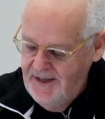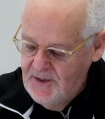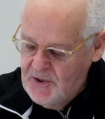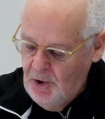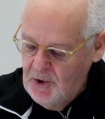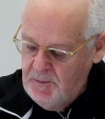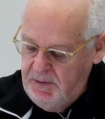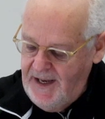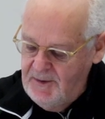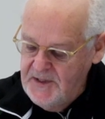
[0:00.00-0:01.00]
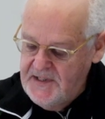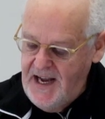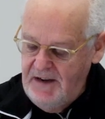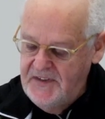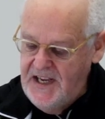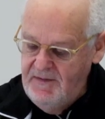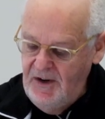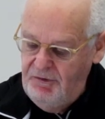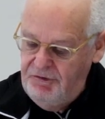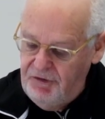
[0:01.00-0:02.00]
Saul's plan was to have
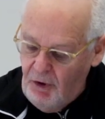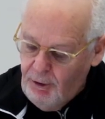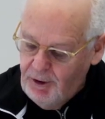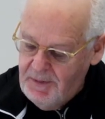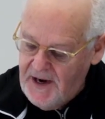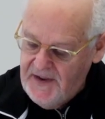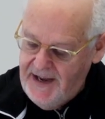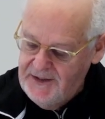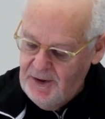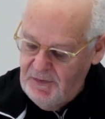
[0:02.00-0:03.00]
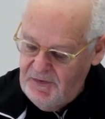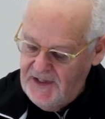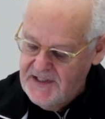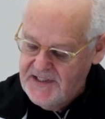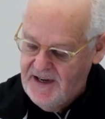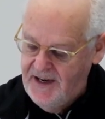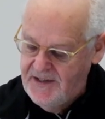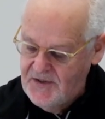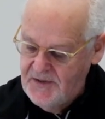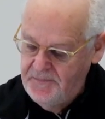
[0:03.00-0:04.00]
David fall by the hand of the
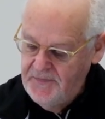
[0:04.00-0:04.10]
Philistines.